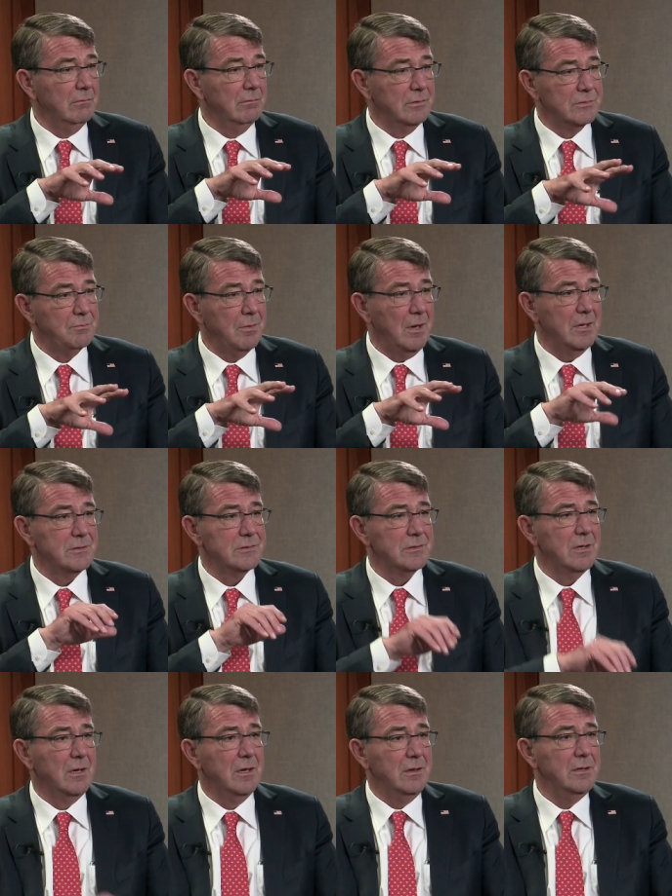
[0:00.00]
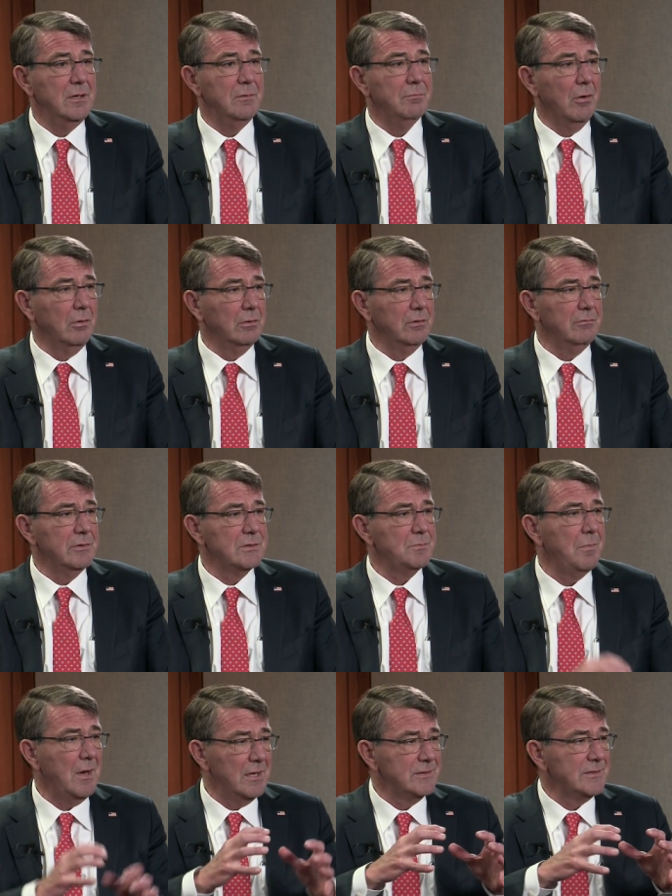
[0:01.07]
response, the Ebola
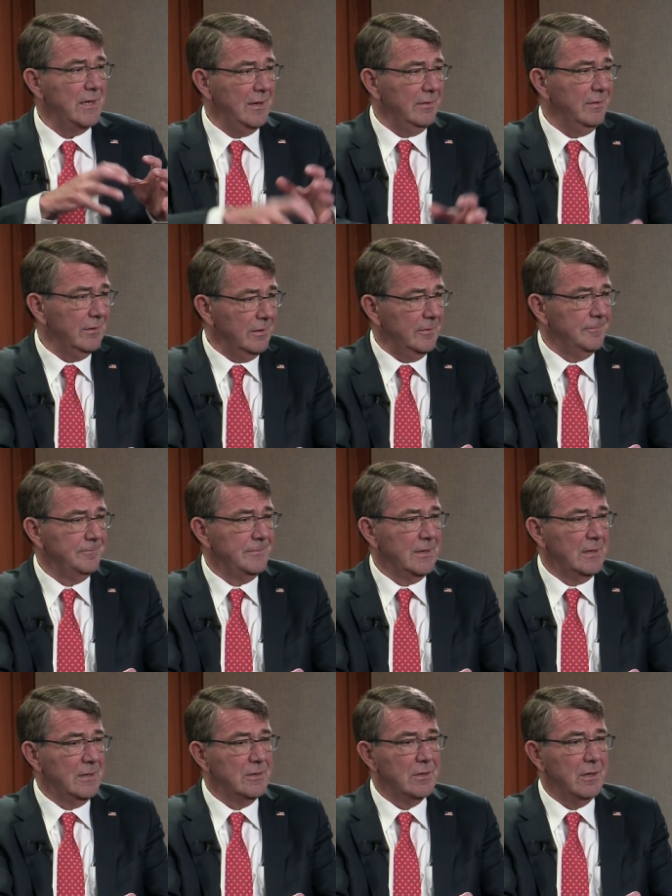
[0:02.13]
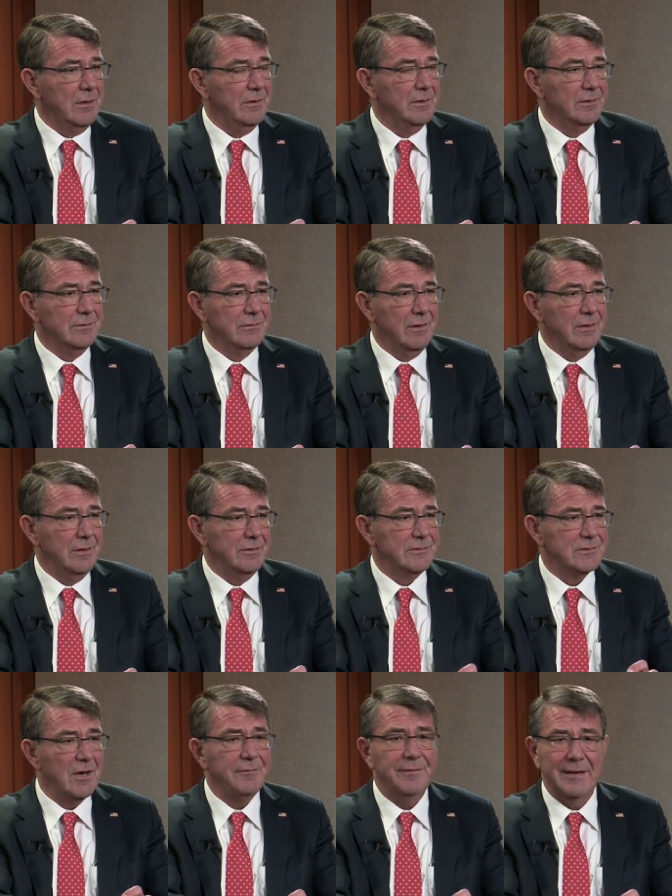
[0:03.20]
response, and the, the, the
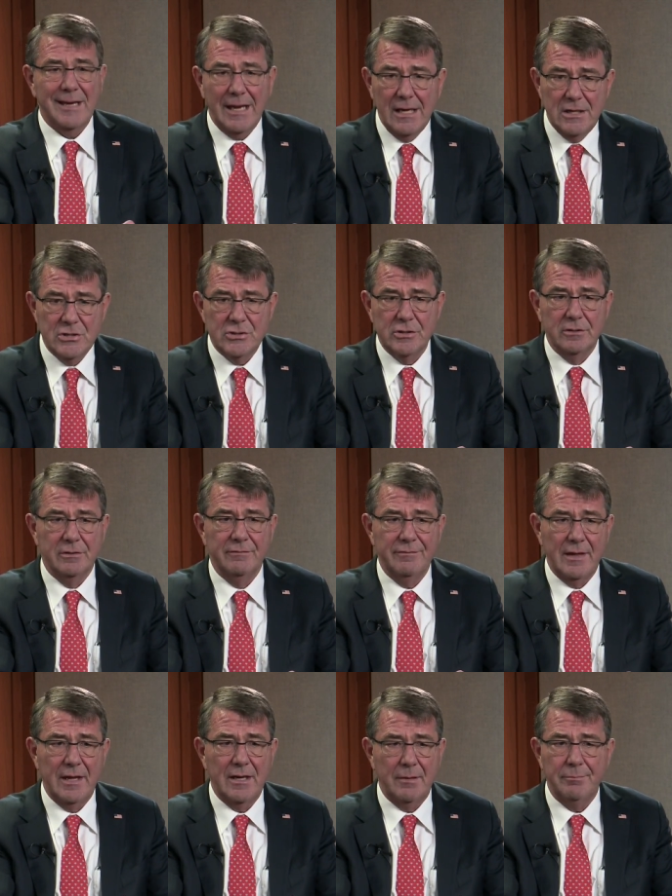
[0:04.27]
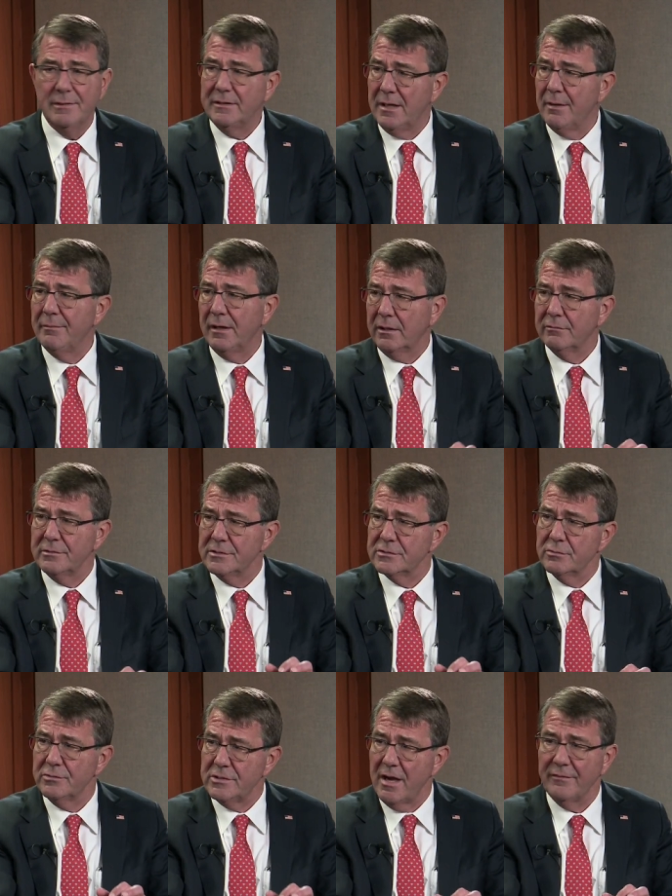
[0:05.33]
suffocation of that epidemic, which
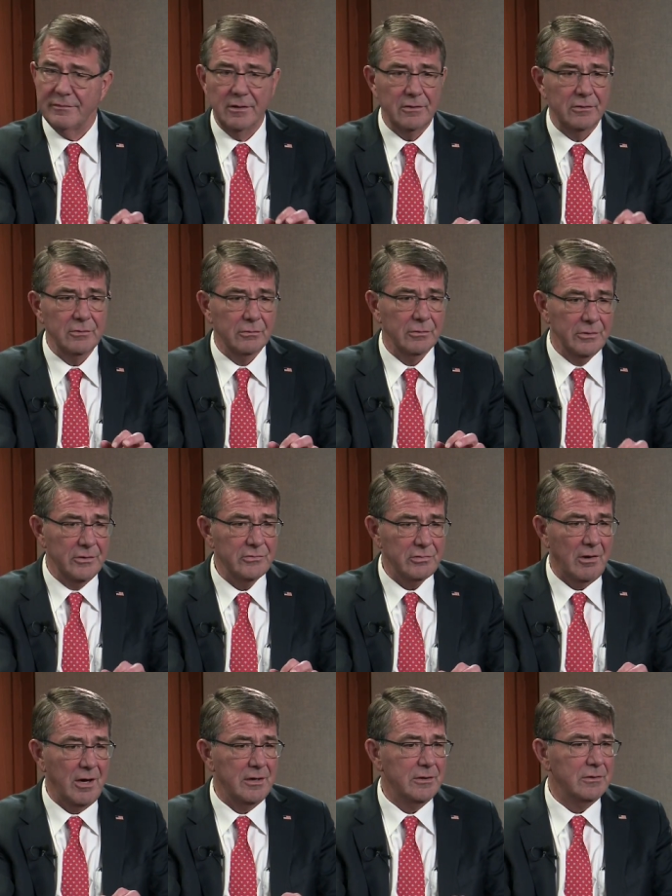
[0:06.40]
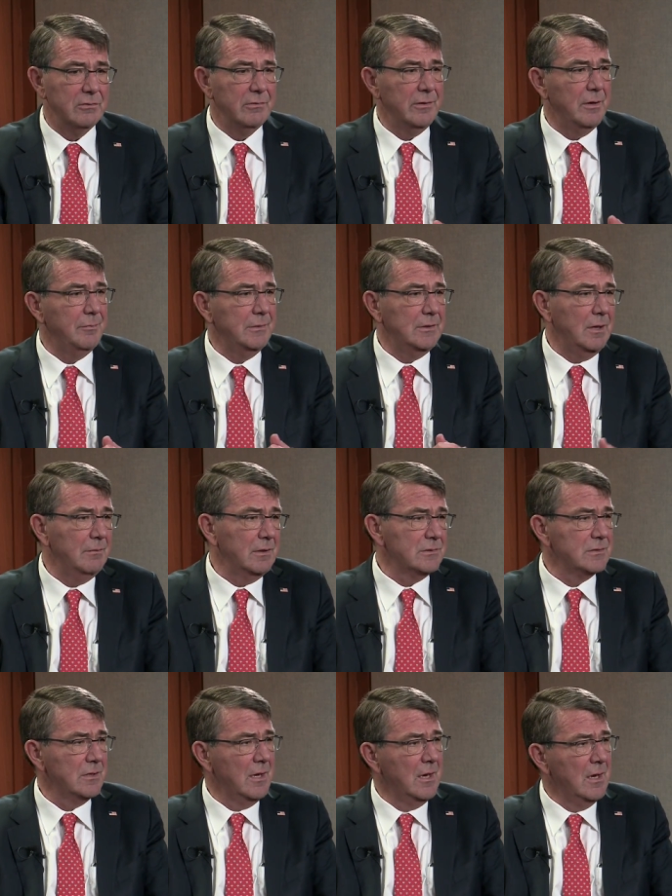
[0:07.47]
is what you have to do or you try to do with
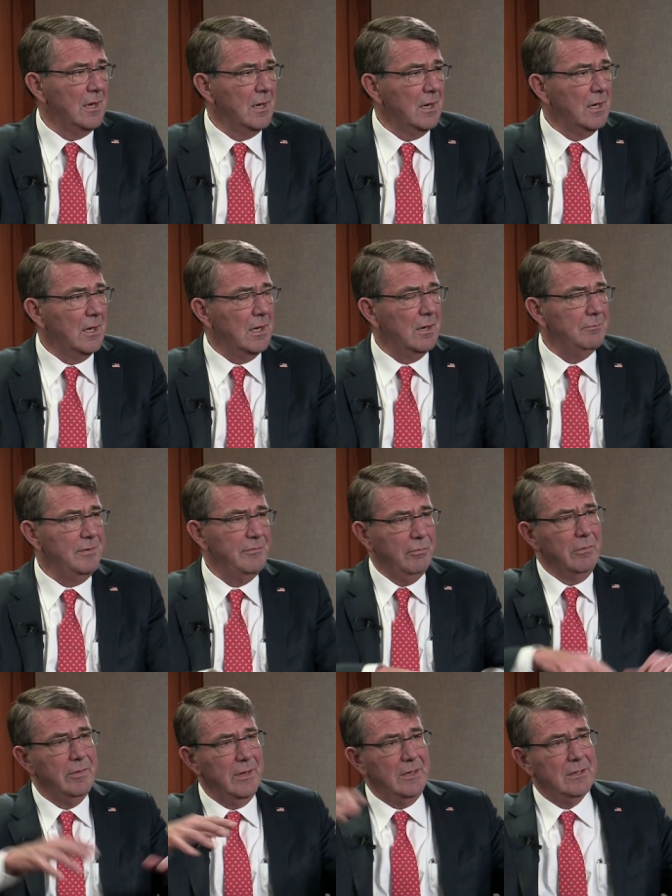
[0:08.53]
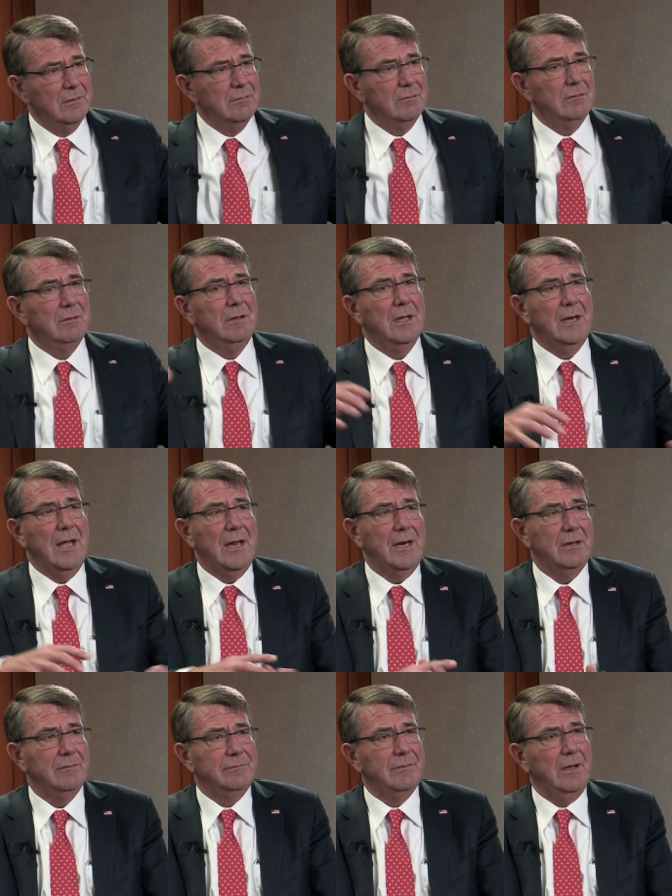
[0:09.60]
epidemics uh, before they can get
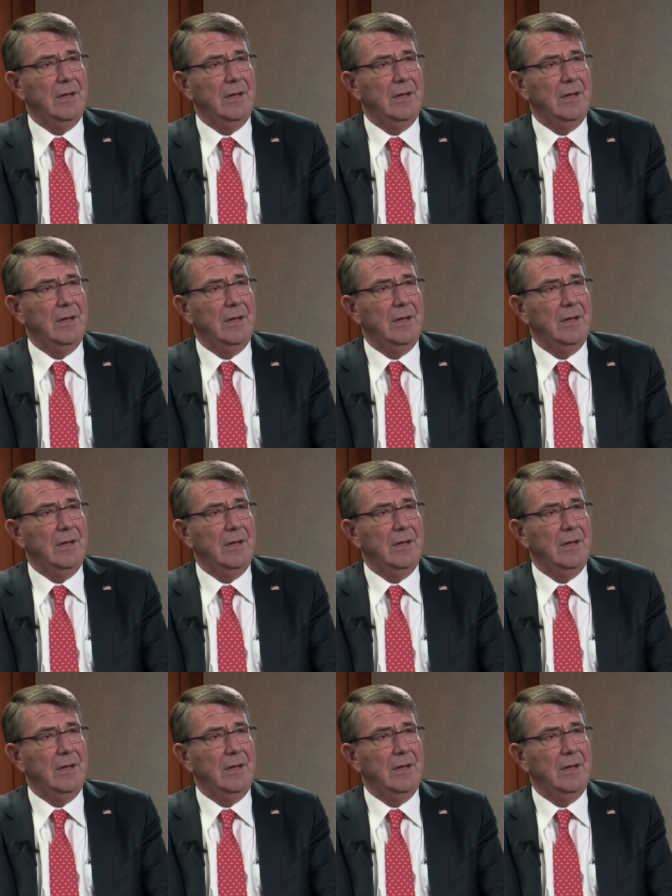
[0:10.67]
out of